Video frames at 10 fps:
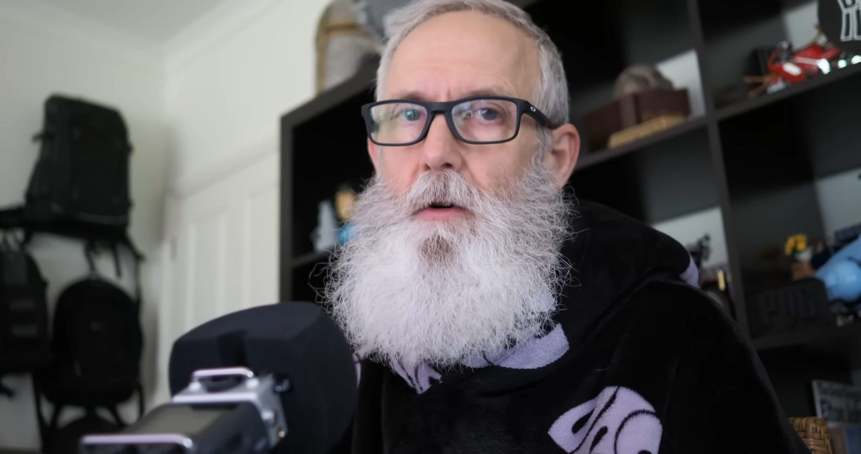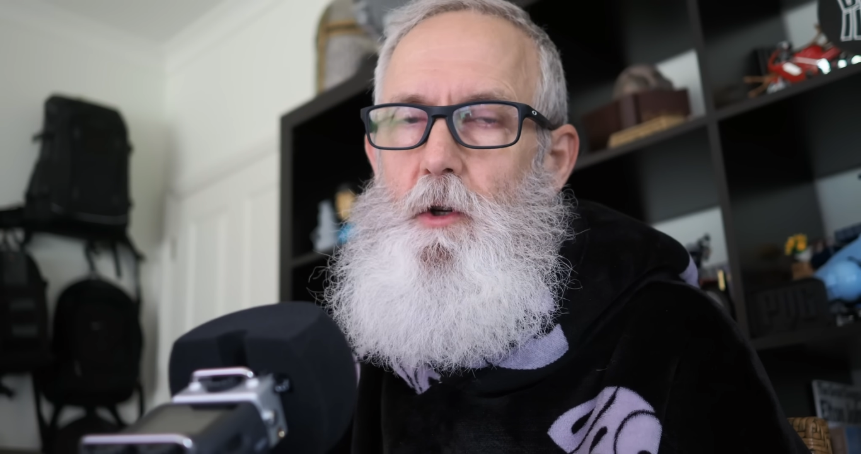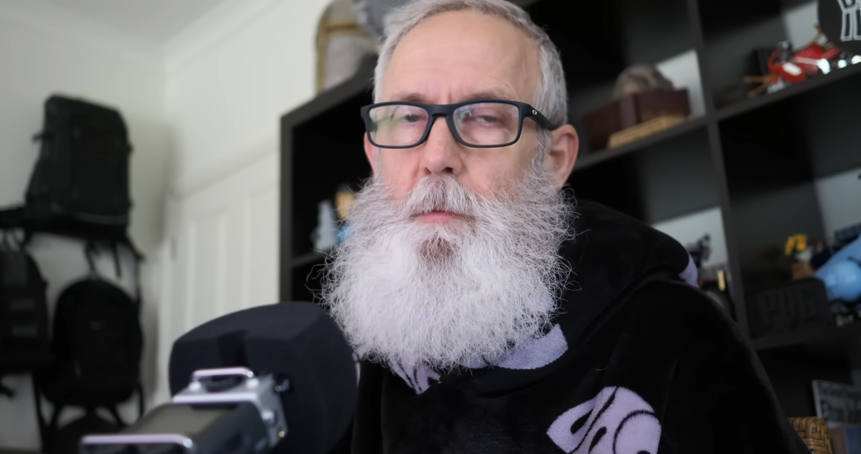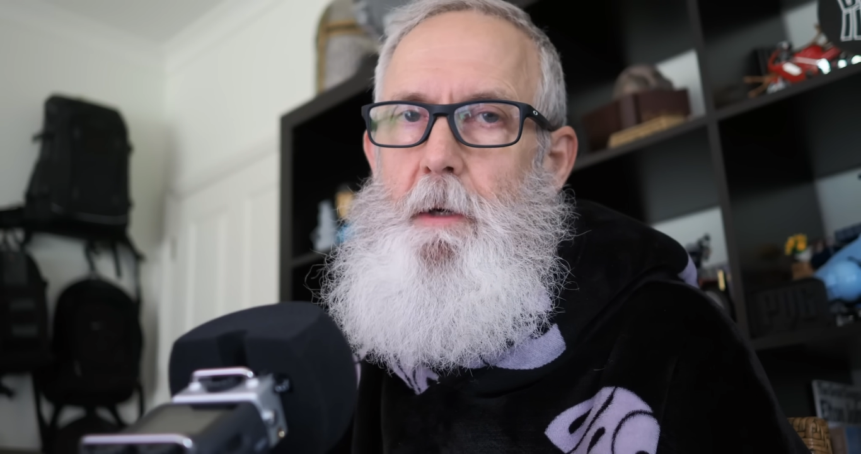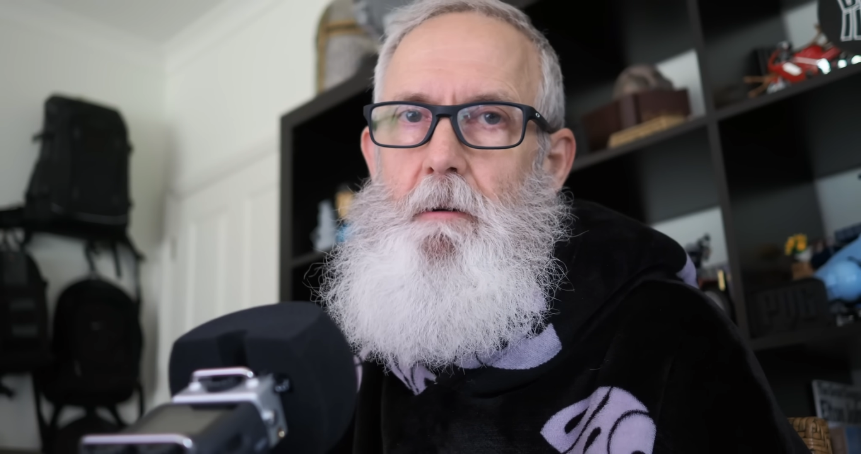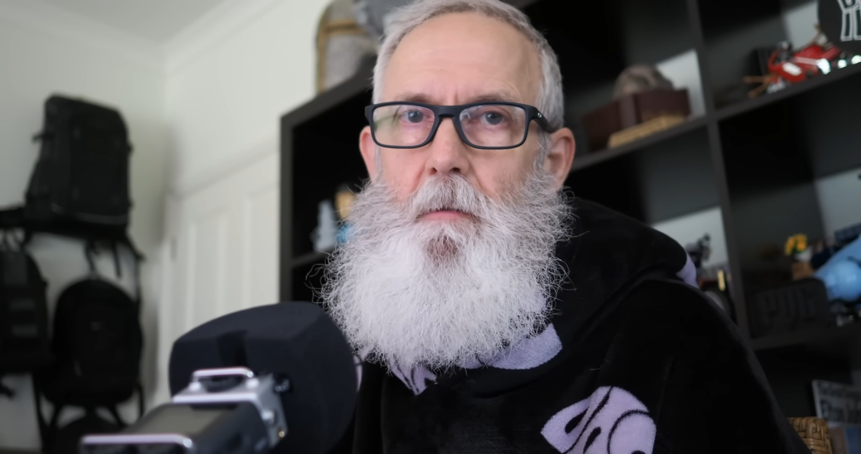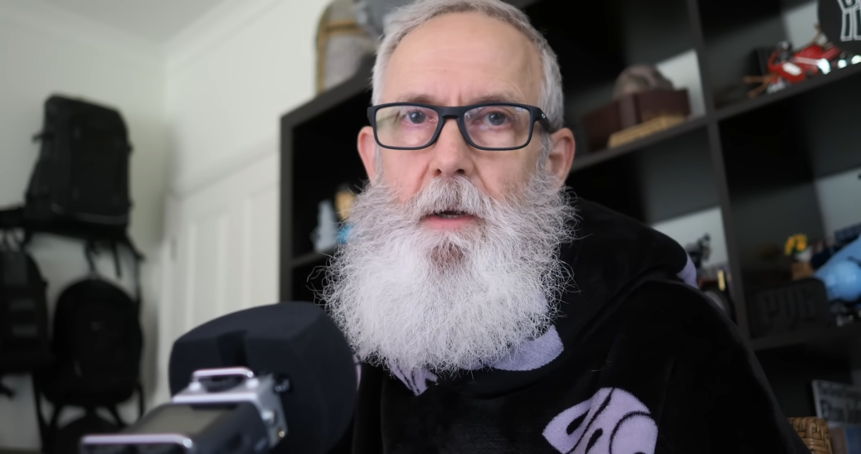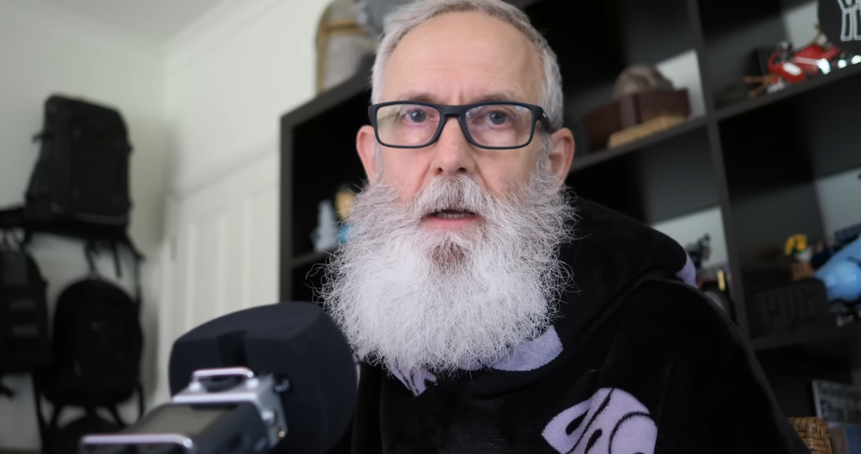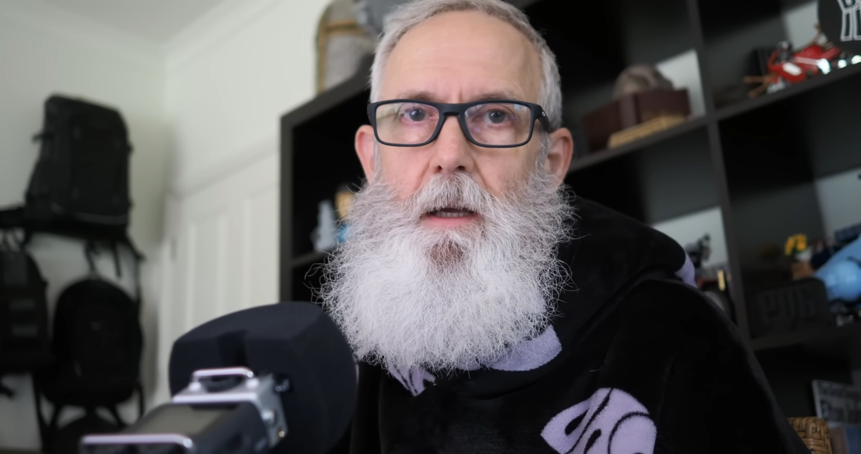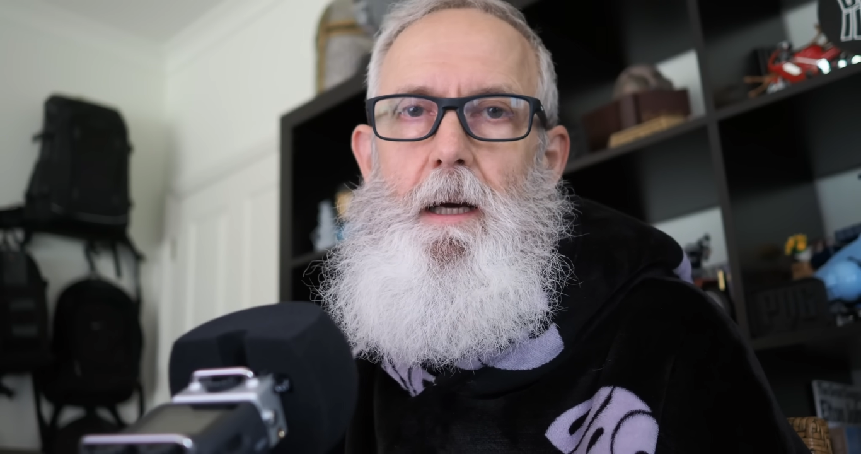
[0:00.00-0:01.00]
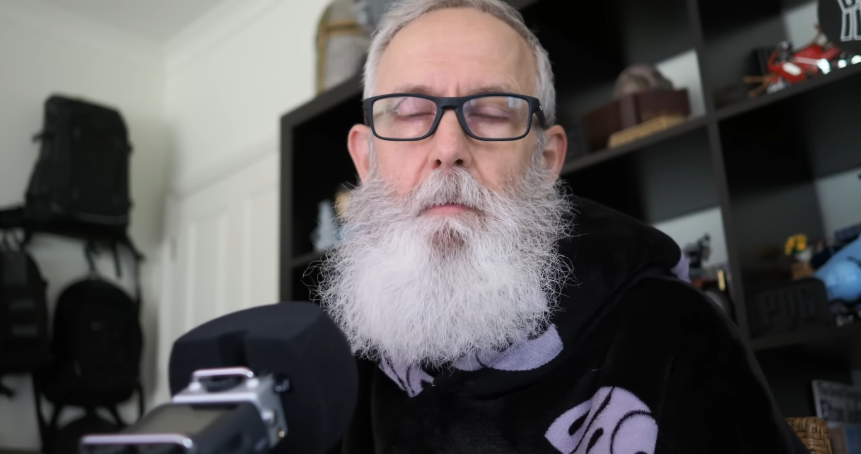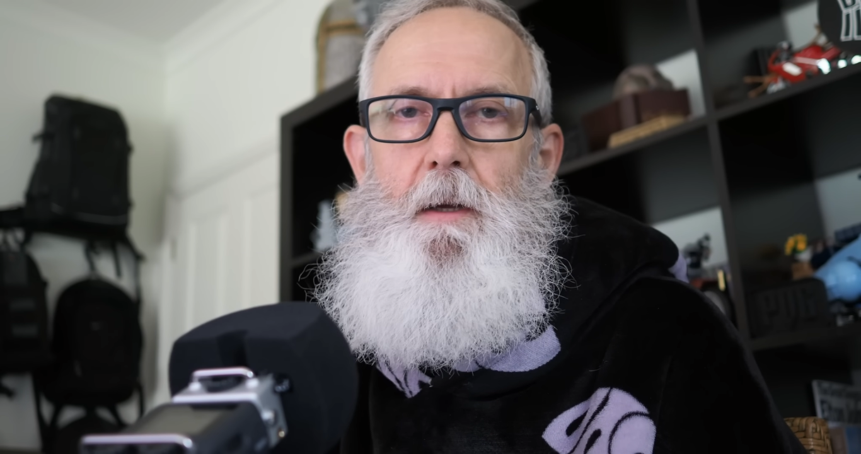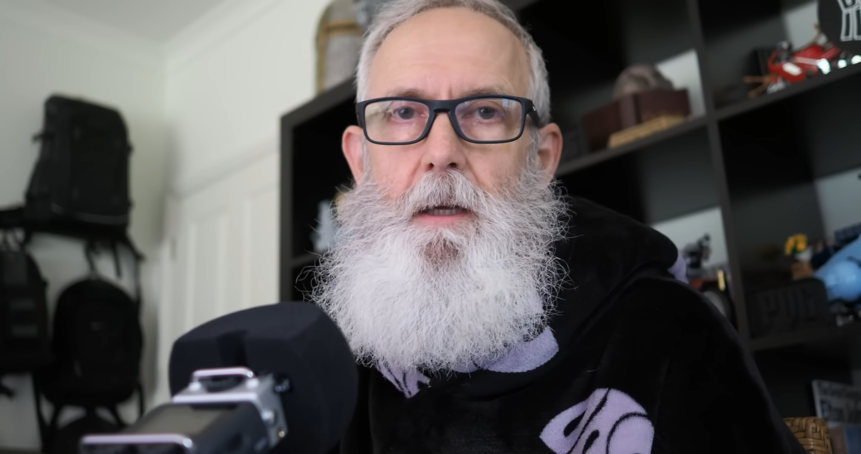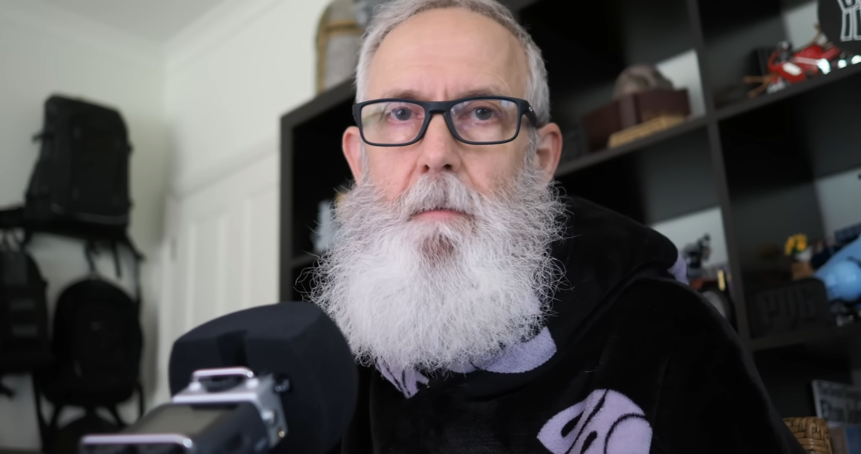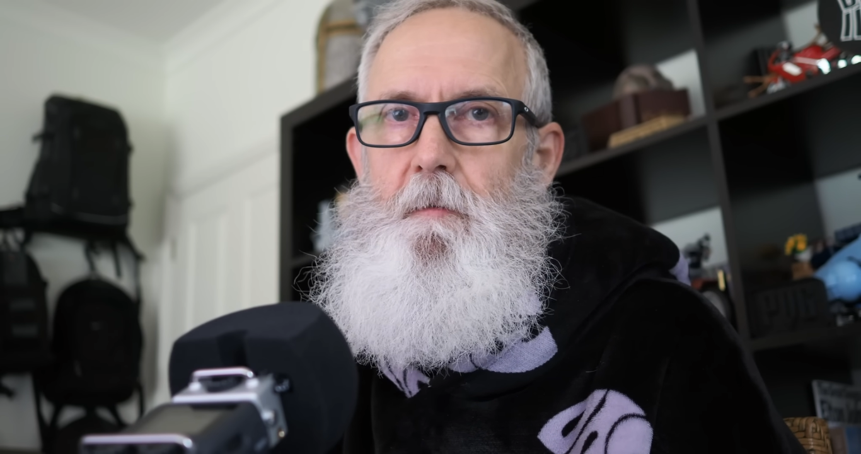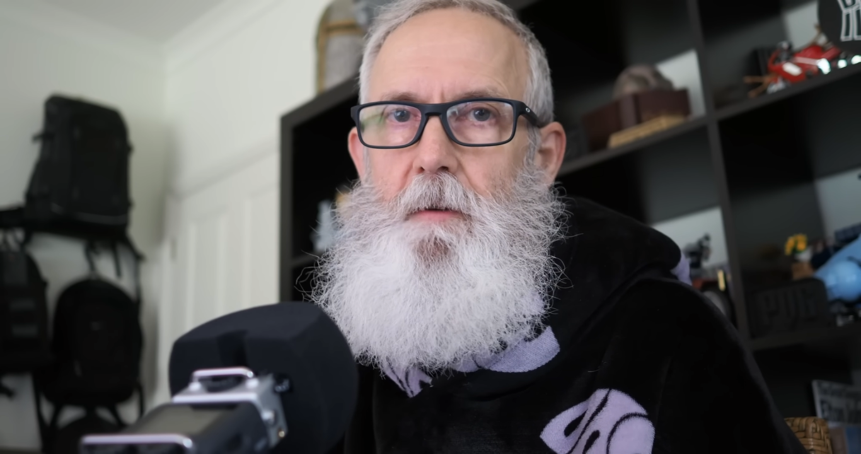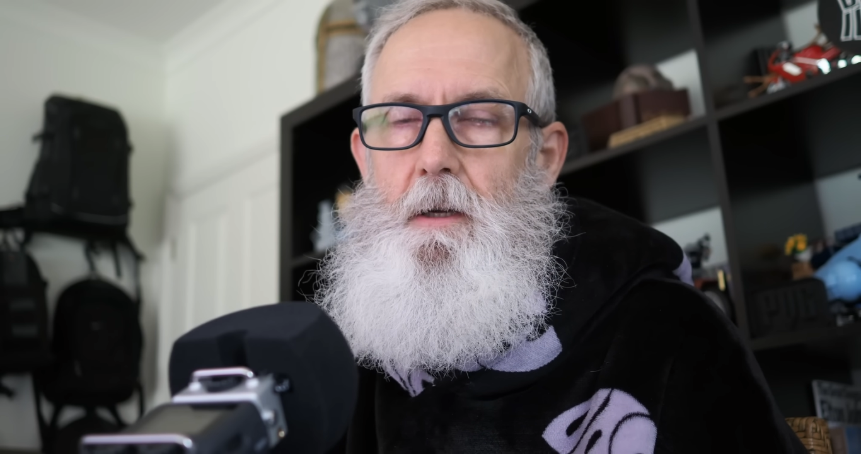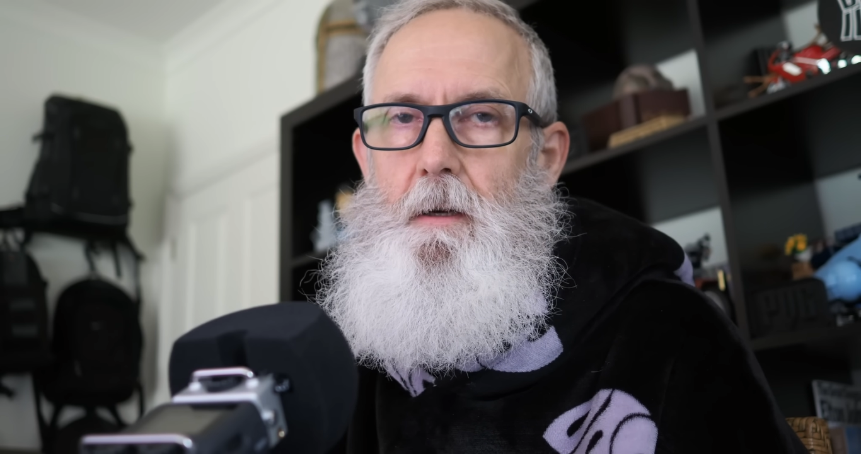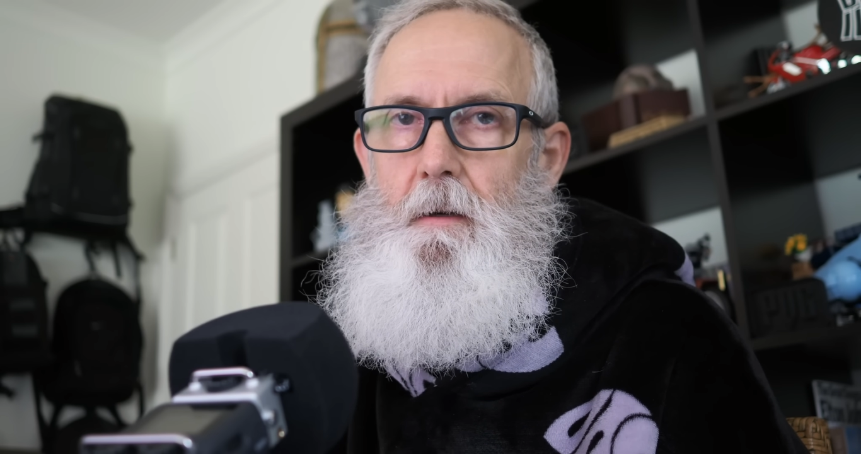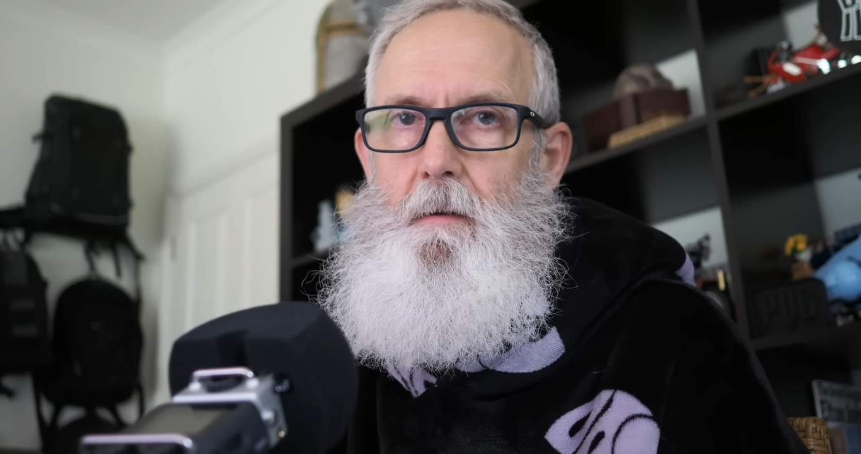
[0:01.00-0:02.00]
horsepower peak RPM
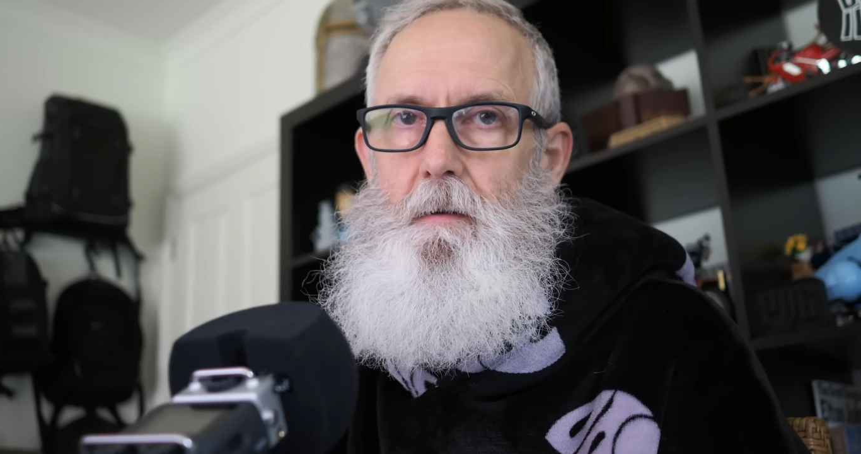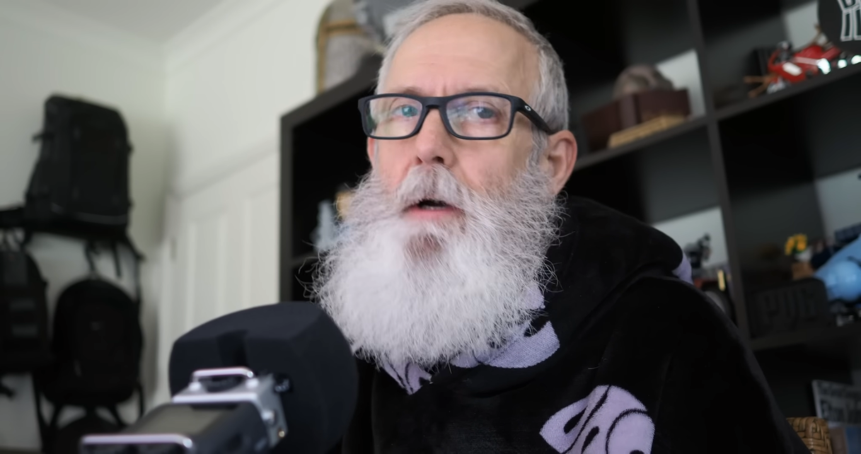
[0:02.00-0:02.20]
figure,